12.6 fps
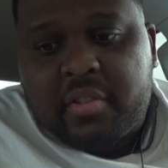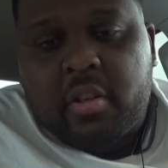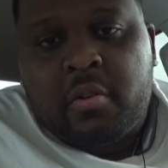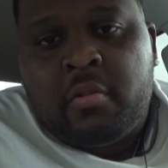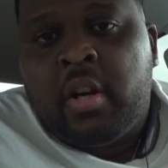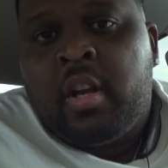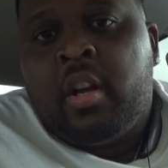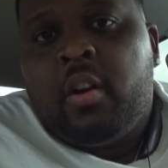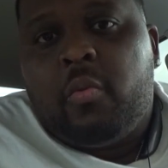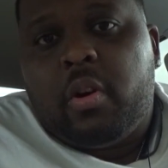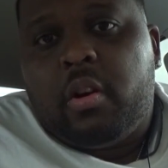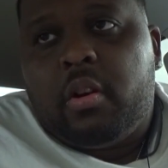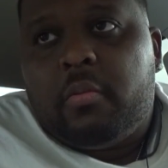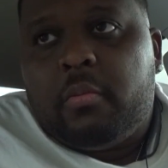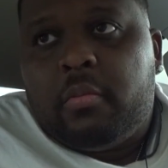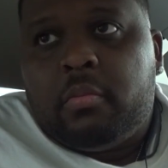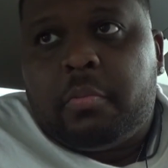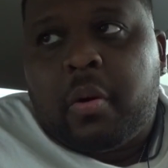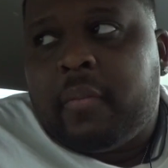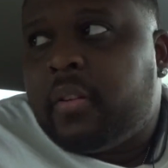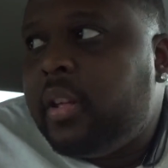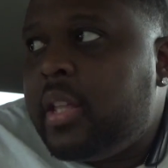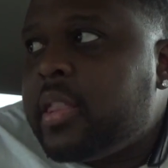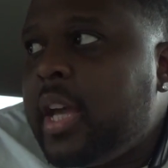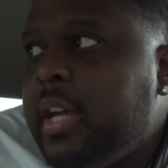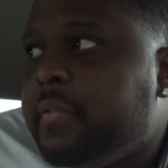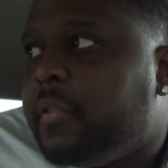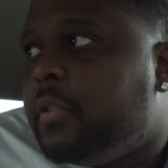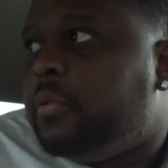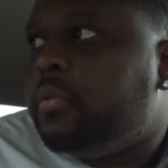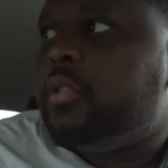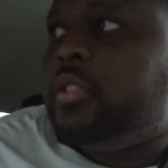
So we're perfectly thankful